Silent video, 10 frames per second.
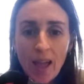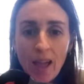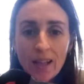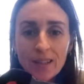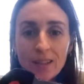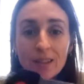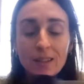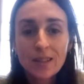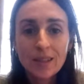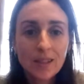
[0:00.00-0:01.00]
And
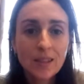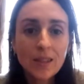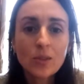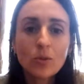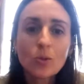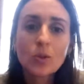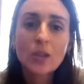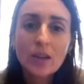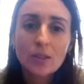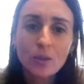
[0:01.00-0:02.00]
this is the season to
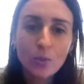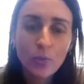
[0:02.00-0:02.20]
start to